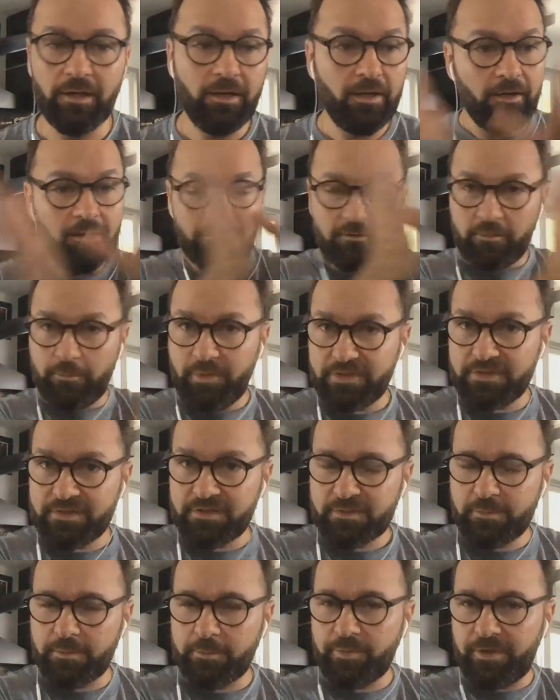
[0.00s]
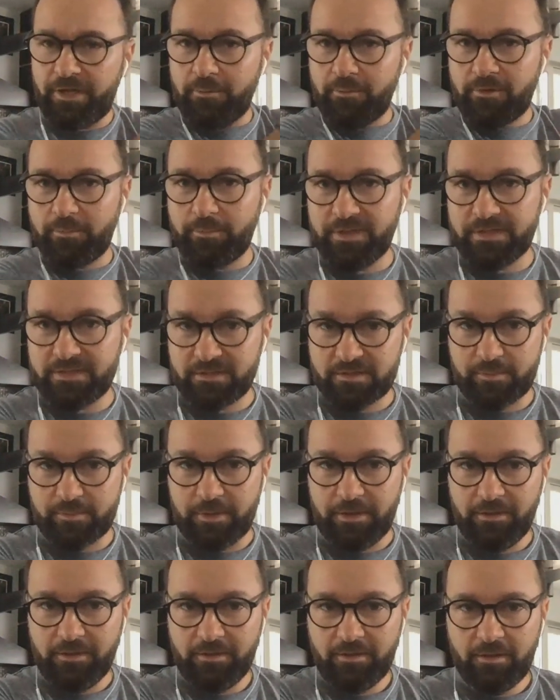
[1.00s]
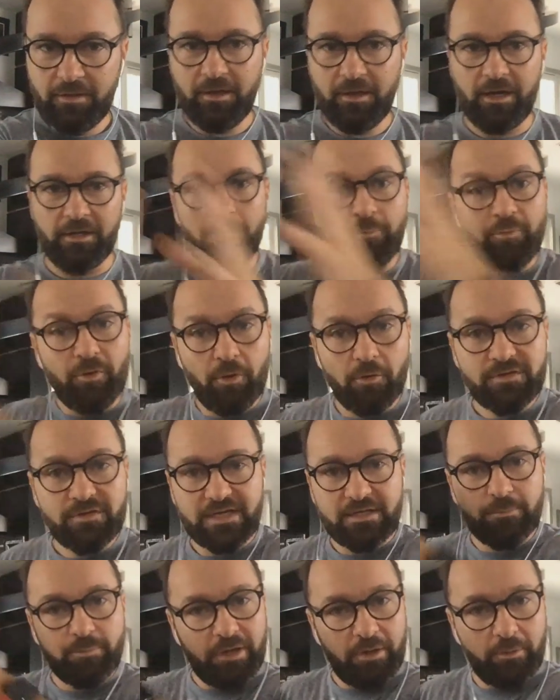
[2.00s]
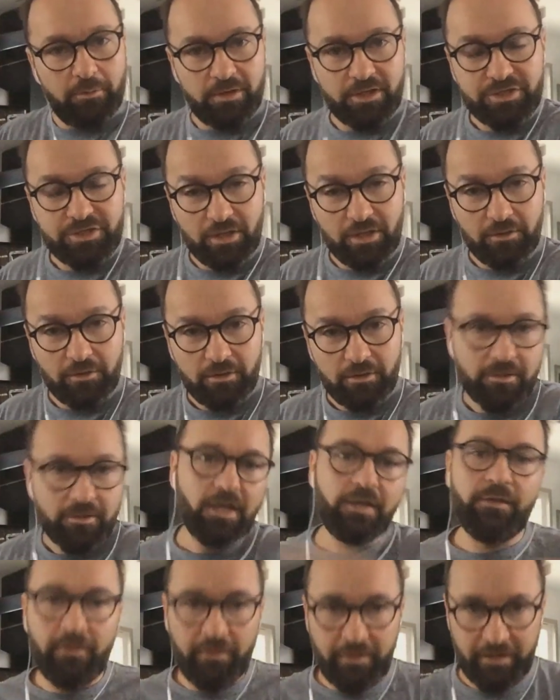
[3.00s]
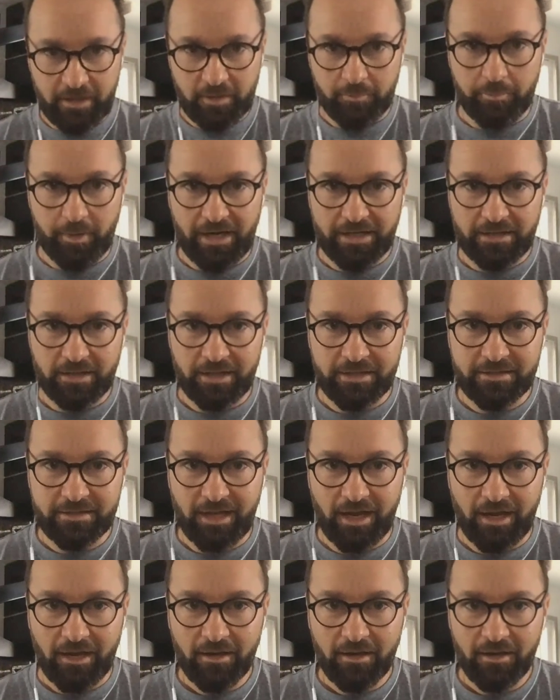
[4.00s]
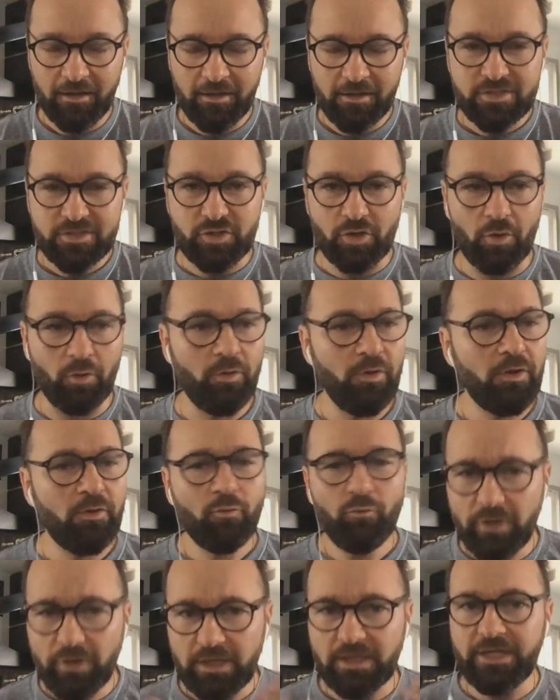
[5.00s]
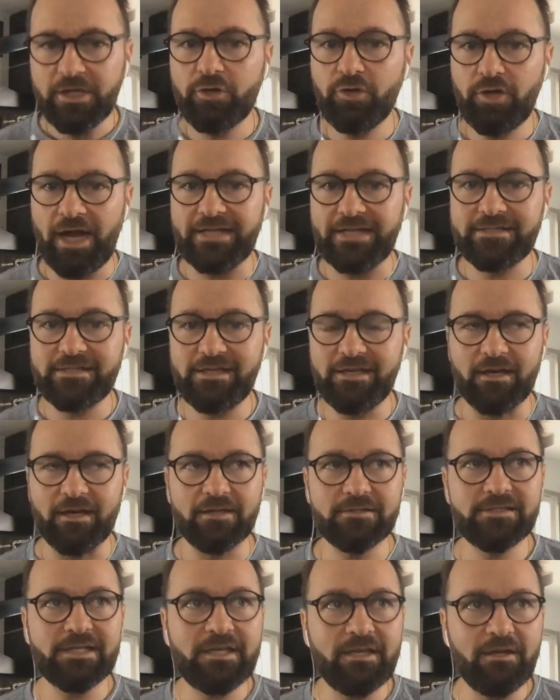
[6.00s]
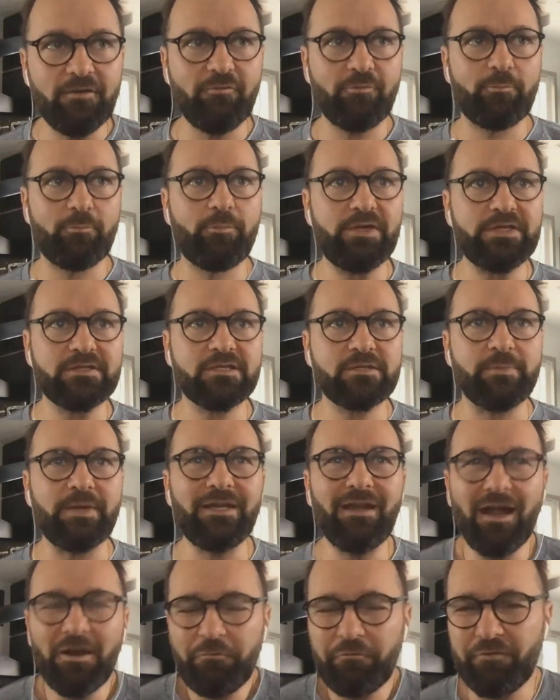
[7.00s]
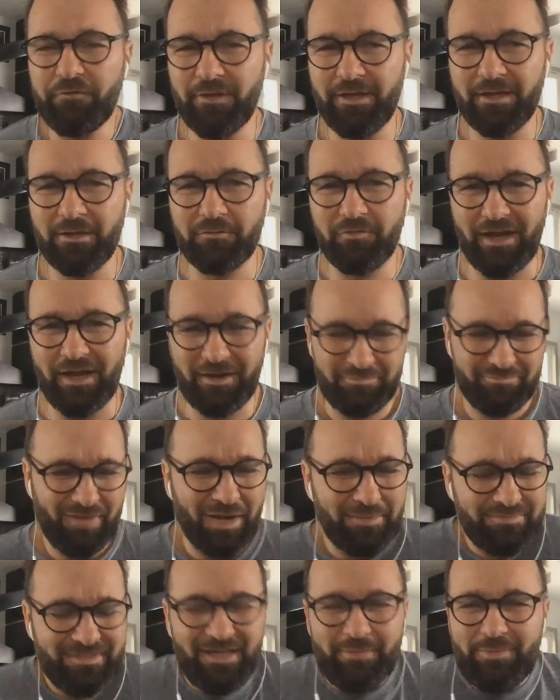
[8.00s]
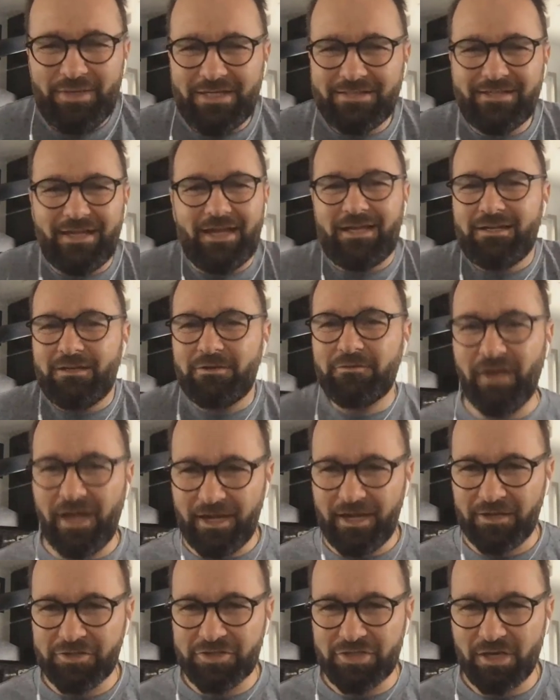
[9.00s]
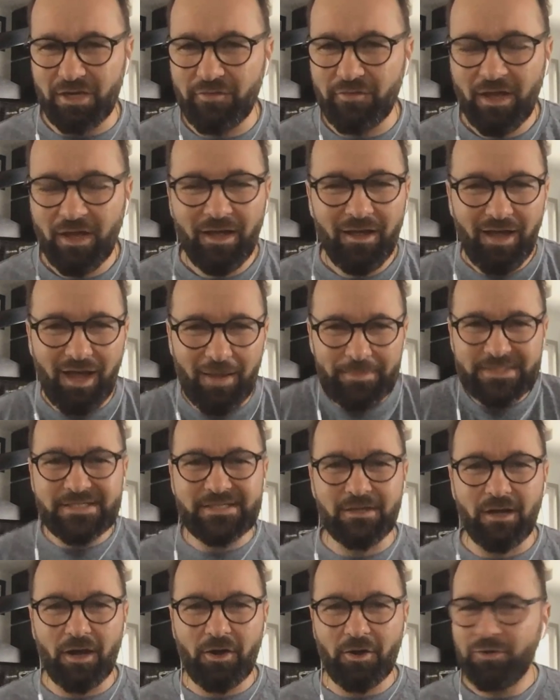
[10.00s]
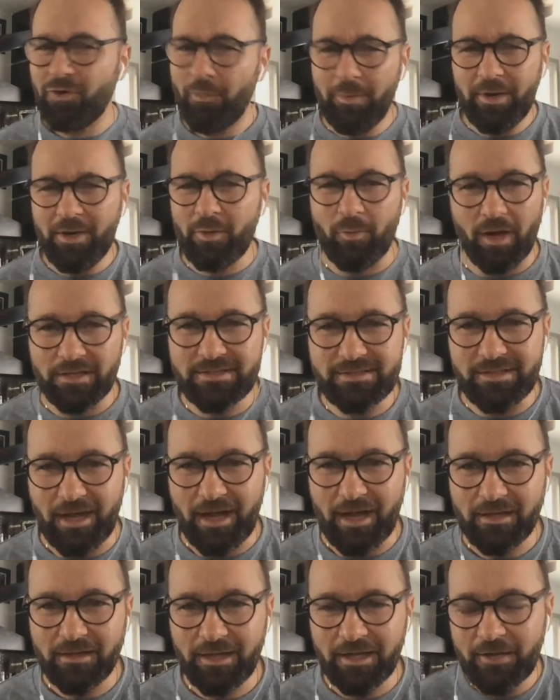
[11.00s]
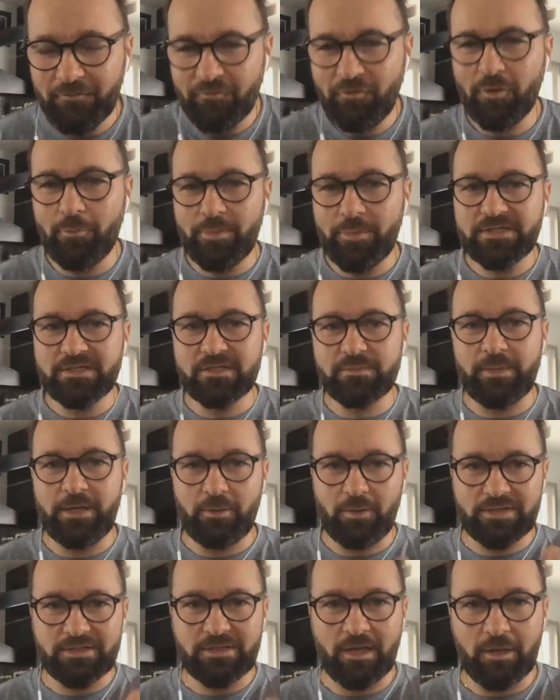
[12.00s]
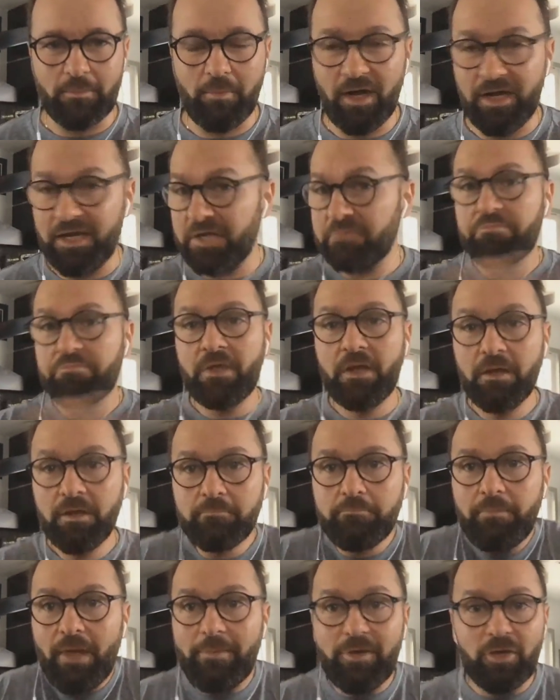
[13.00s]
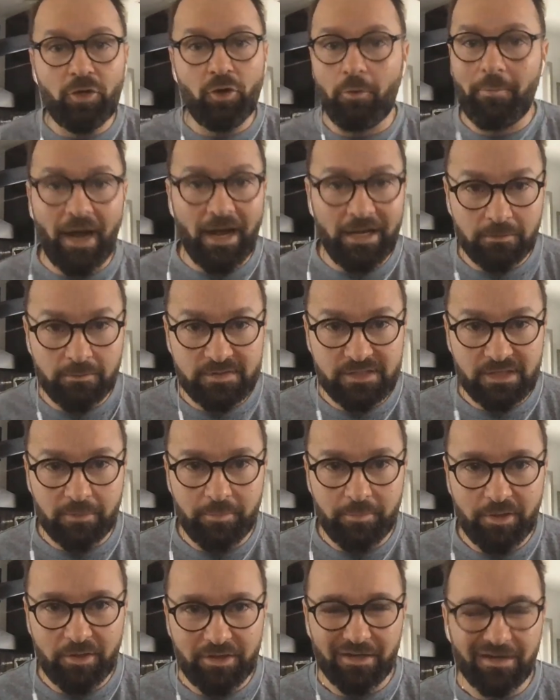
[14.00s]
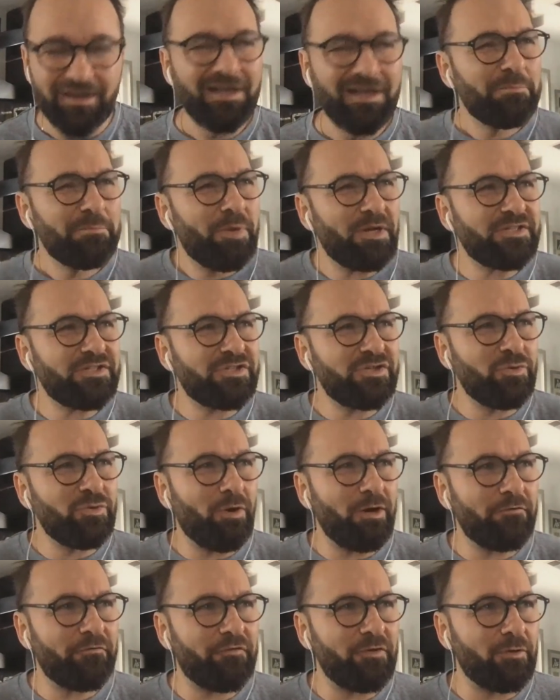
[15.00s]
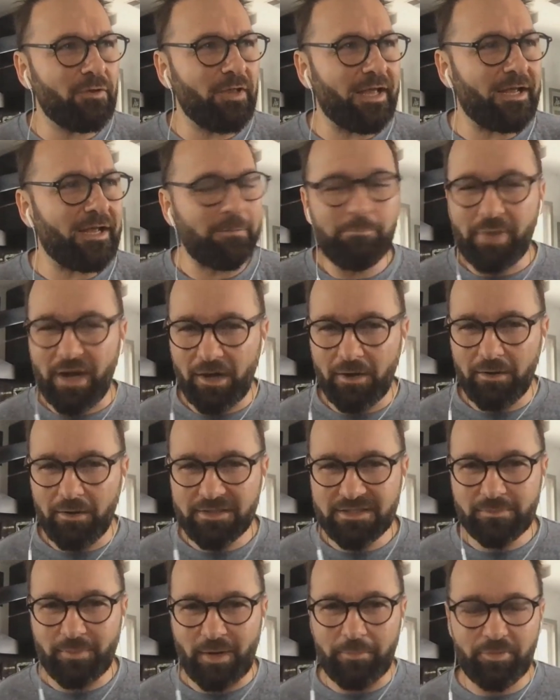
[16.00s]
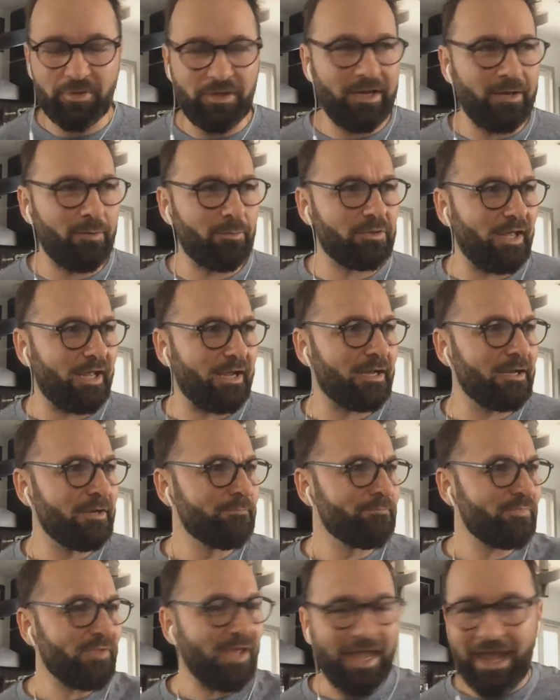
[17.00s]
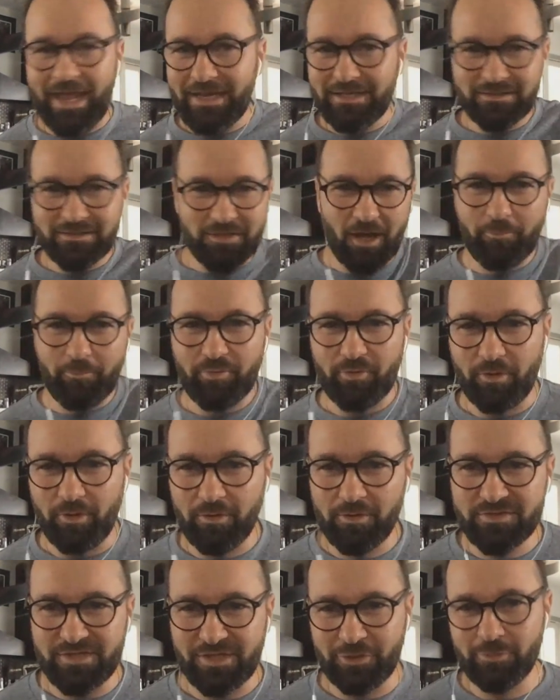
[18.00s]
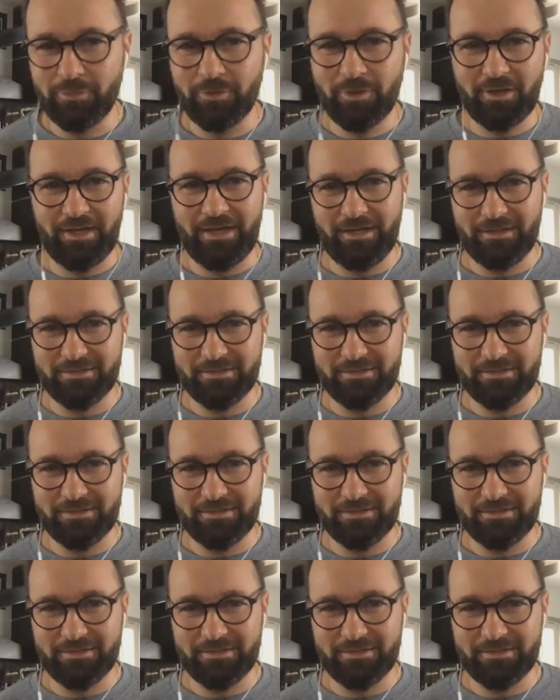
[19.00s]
the businessmen played with the businessmen and the pros had to play with each other. And then they combined like that. So, really good idea to give businessmen not a feeling of like, I'm t- being taken advantage of, I'm a sucker. Nobody wants that. Like, if you're a businessman who has a lot of money, maybe you don't mind losing a million. But do you want to feel like embarrassed by playing with like eight top pros and you look like a